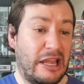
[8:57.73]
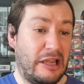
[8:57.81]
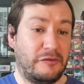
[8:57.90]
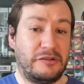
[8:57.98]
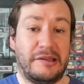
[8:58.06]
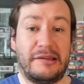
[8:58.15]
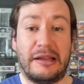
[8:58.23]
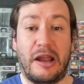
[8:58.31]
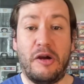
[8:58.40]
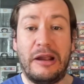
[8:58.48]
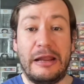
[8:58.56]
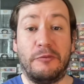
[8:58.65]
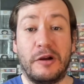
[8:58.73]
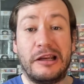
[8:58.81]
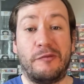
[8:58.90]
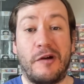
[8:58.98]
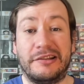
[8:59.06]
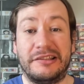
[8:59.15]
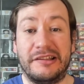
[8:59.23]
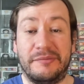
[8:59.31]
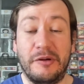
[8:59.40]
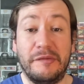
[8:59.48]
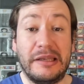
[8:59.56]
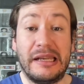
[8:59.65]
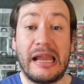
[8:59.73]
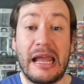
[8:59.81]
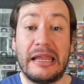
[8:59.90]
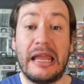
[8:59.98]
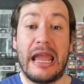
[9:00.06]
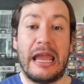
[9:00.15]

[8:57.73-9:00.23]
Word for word: It was just like, okay, we're going to watch this movie tonight,